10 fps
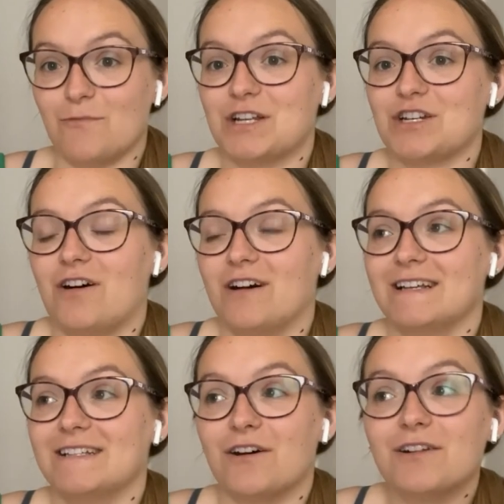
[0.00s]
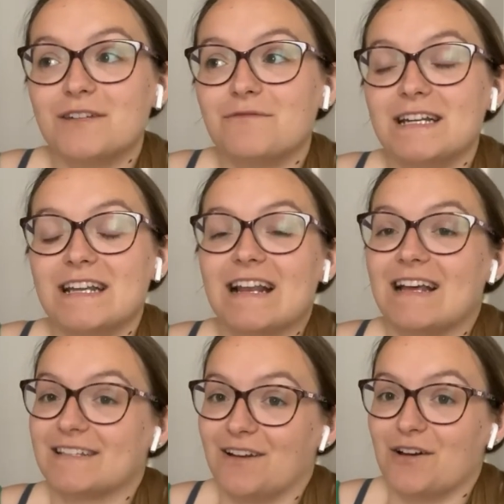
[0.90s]
which I started reading
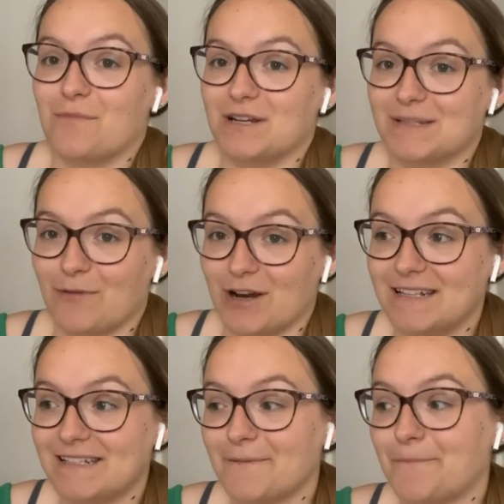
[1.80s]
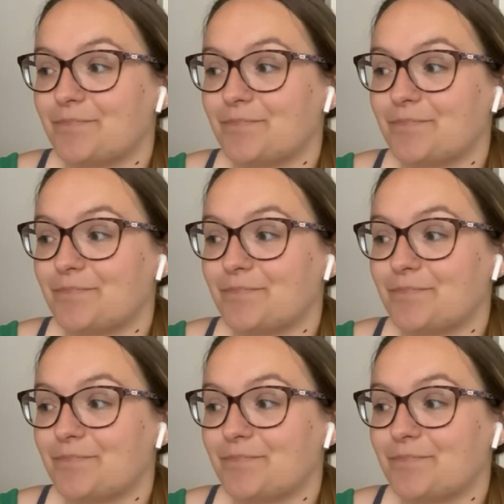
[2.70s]
last night on my sprints,